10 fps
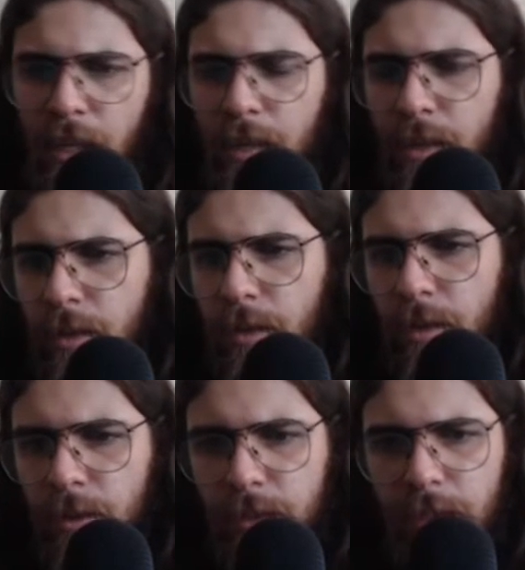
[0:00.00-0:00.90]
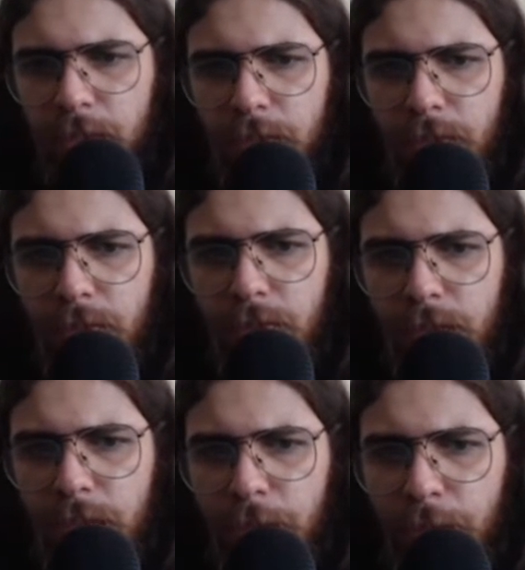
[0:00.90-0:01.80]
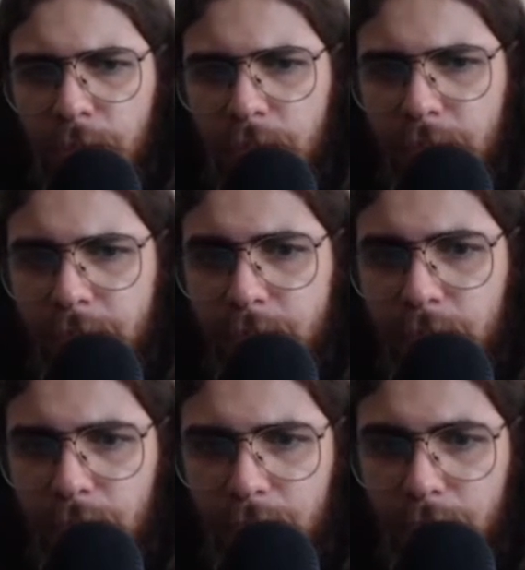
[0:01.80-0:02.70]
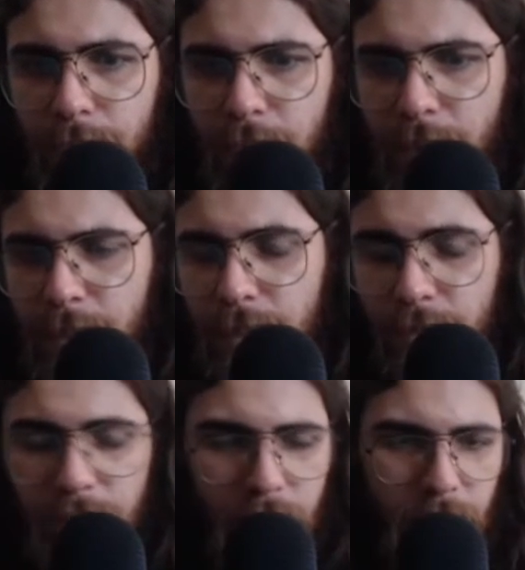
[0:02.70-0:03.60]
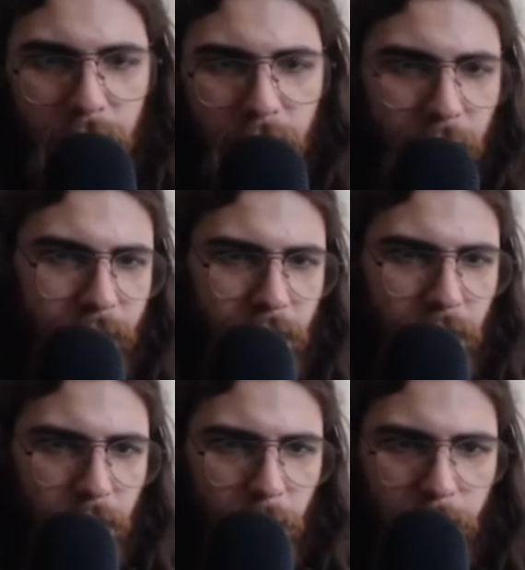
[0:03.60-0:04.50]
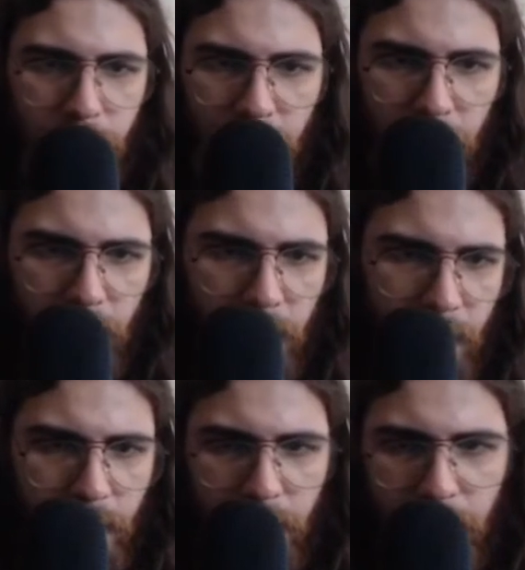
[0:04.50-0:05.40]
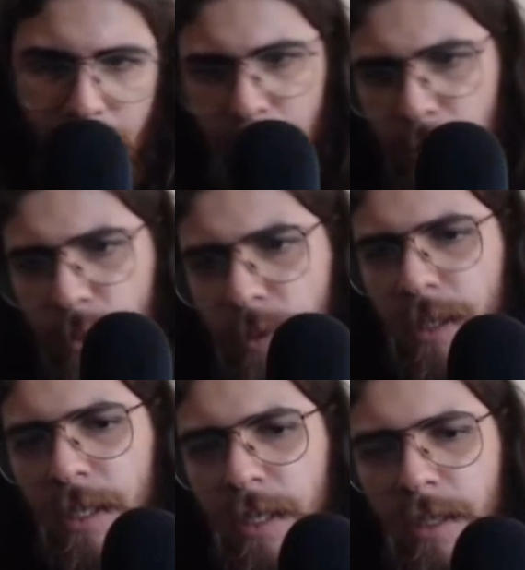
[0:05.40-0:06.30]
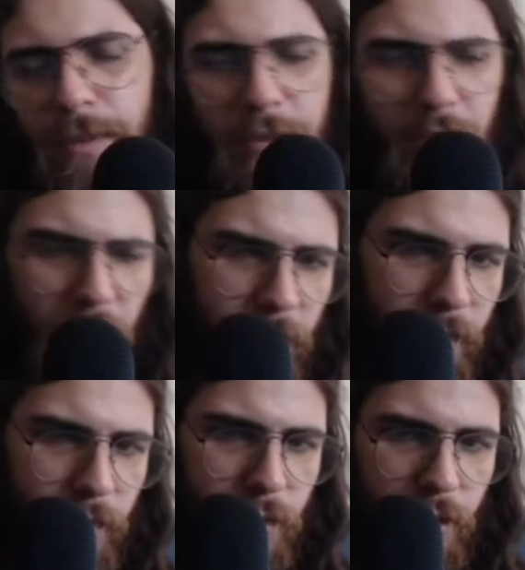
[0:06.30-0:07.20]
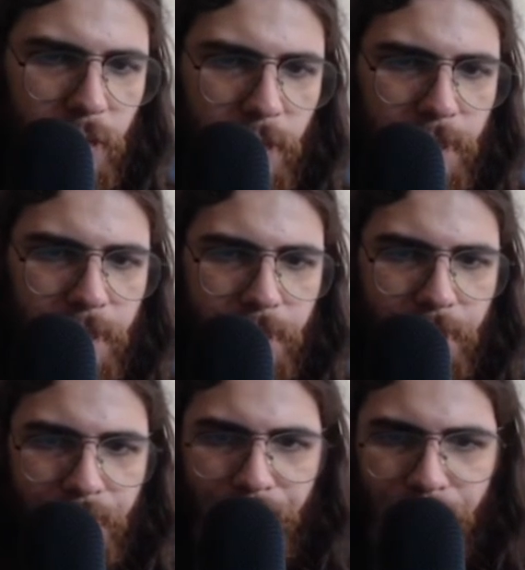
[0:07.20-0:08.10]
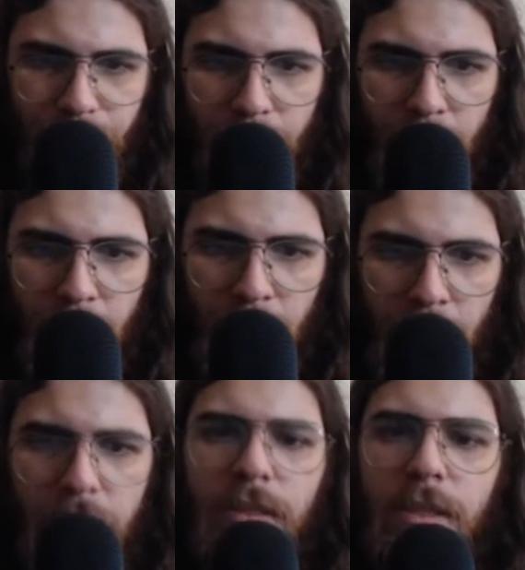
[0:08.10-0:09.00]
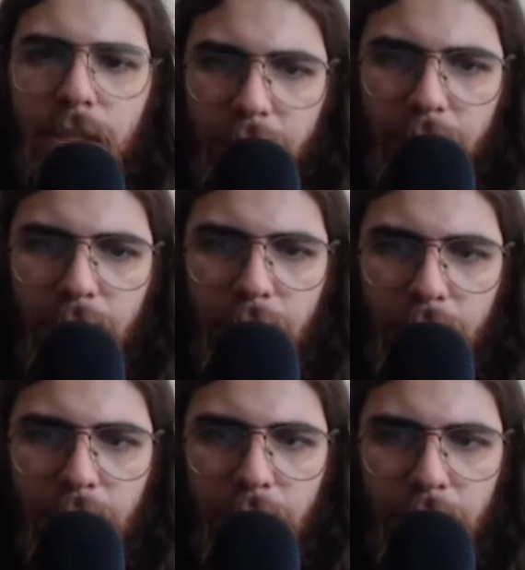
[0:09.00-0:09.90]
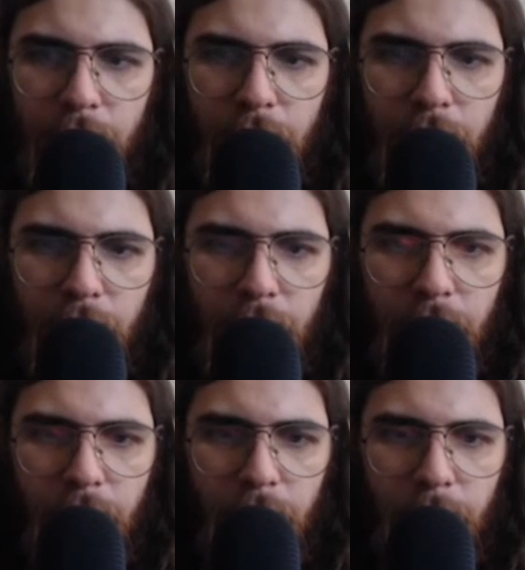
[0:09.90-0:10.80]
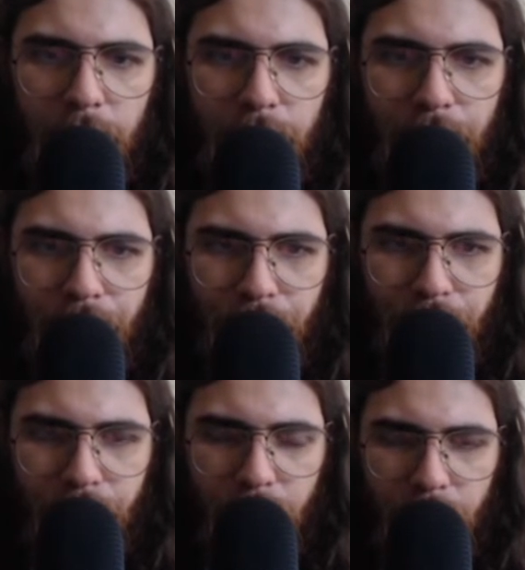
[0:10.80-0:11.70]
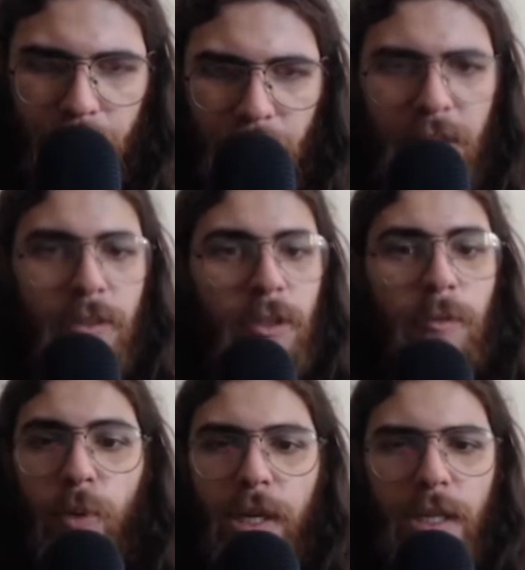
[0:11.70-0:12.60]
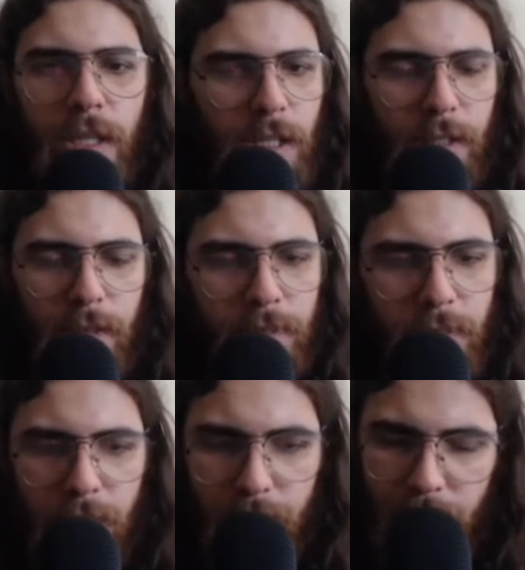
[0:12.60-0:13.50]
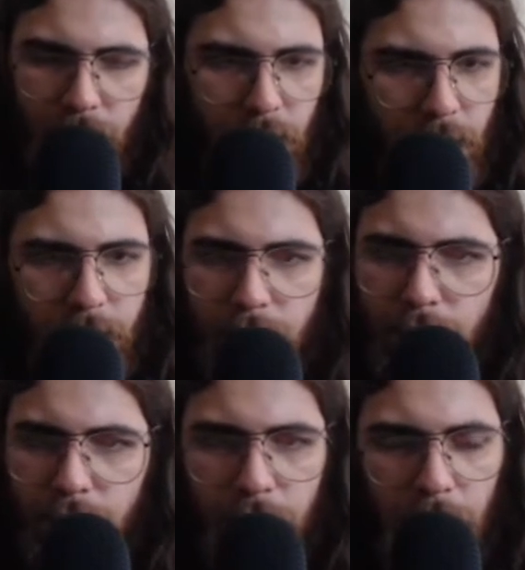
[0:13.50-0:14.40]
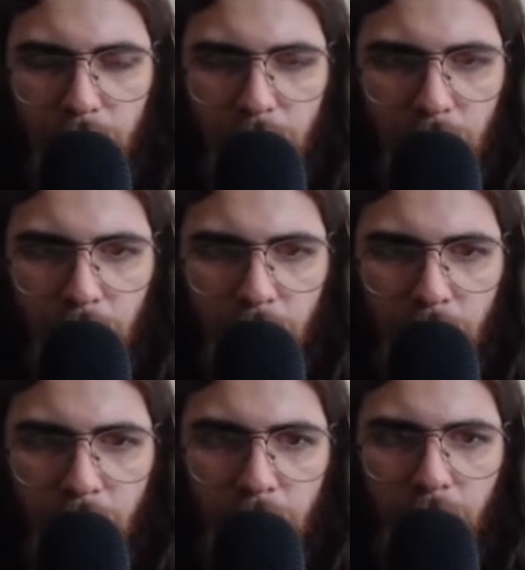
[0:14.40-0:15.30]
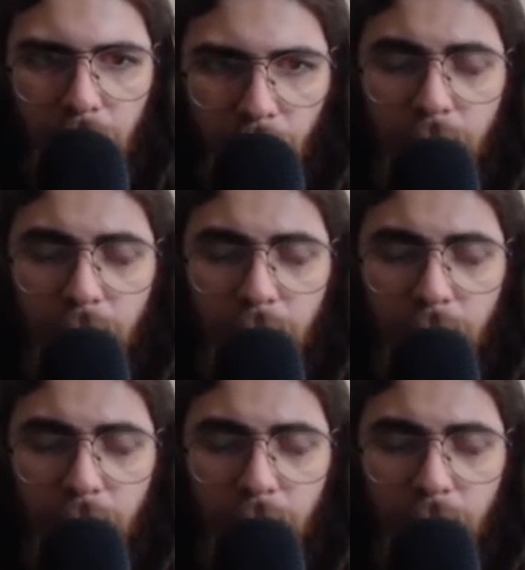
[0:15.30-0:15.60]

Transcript: Now I'm curious to see where this is. Maybe in the nightclub. Can't really tell for sure. This is clearly the red lighting shots. I